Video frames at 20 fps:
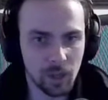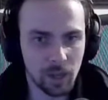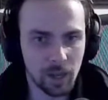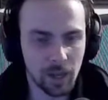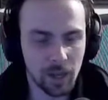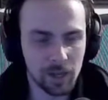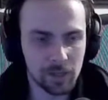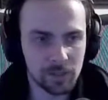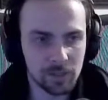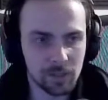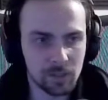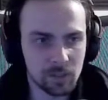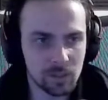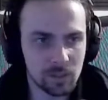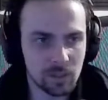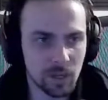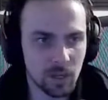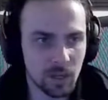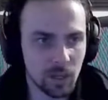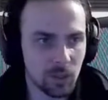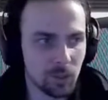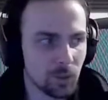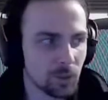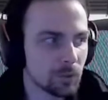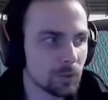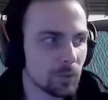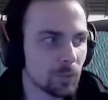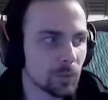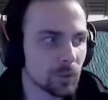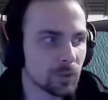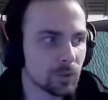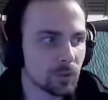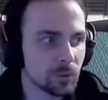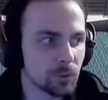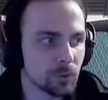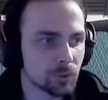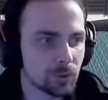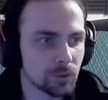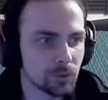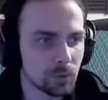artists are not the most
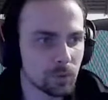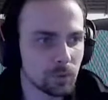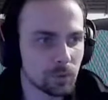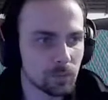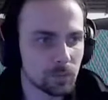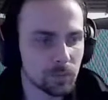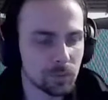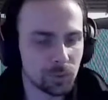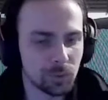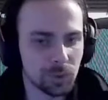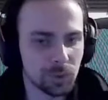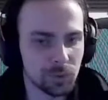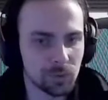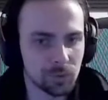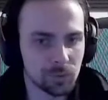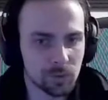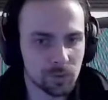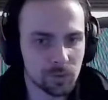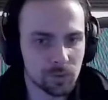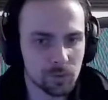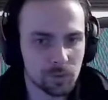social creatures.